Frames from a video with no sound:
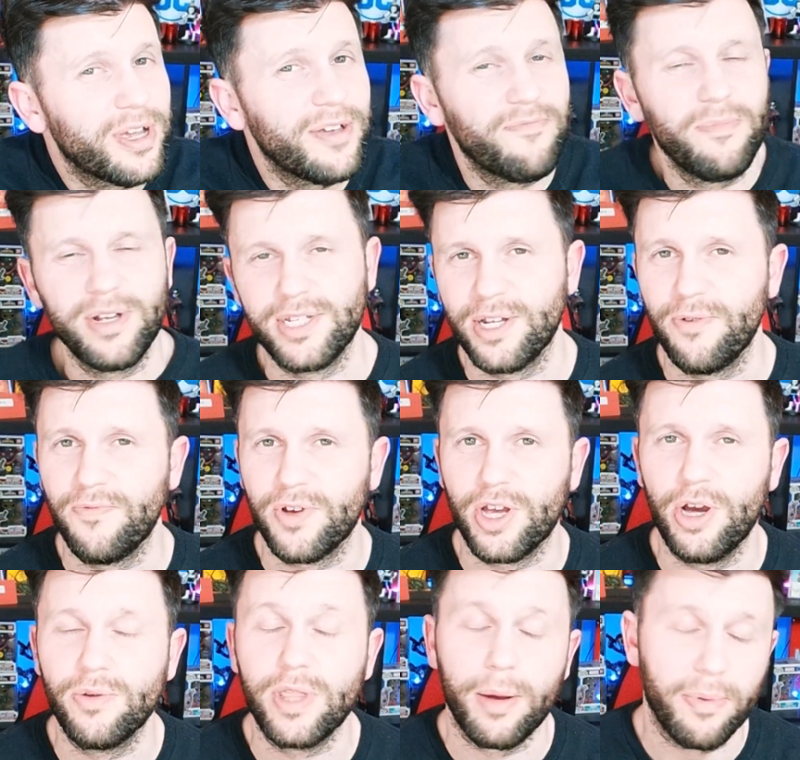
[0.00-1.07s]
give myself a
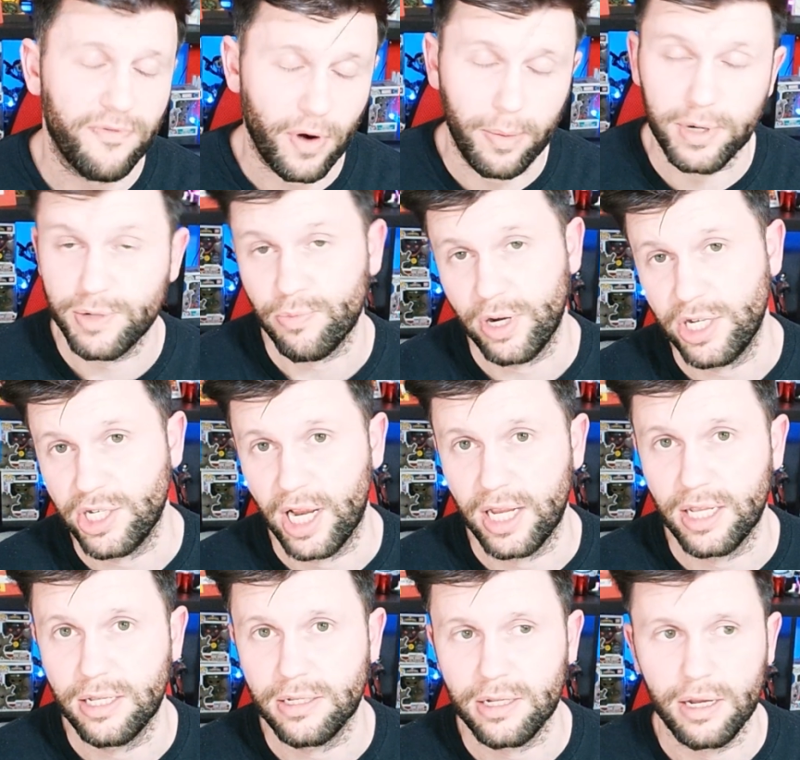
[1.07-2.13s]
code, that'd be very much appreciated.